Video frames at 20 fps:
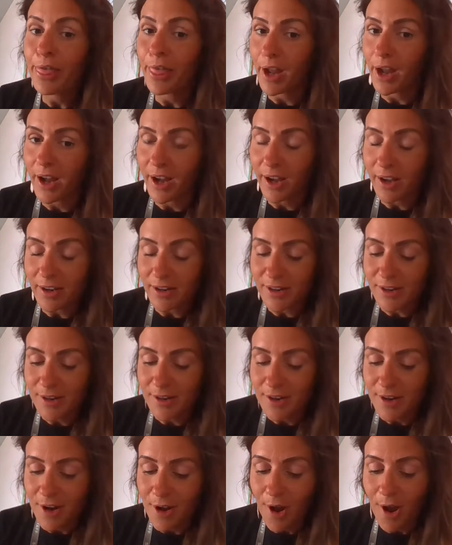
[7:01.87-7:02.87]
third,
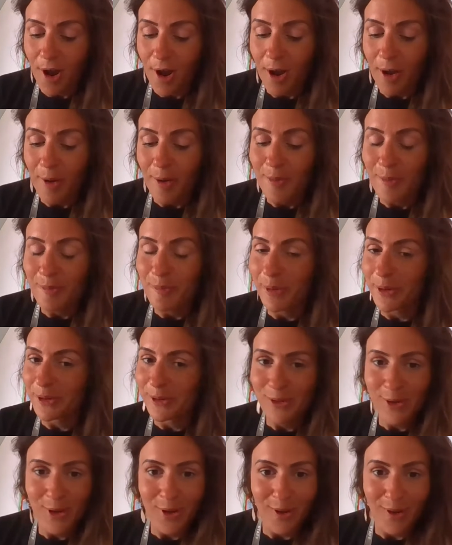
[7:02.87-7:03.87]
but
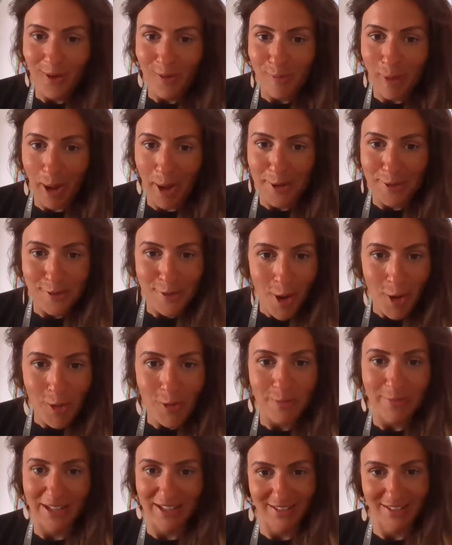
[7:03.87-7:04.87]
by no
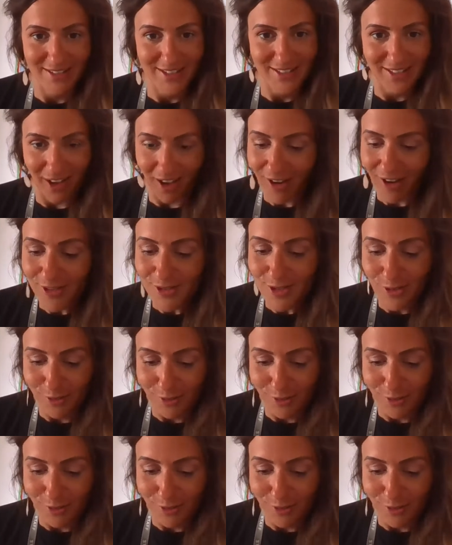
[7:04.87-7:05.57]
means last,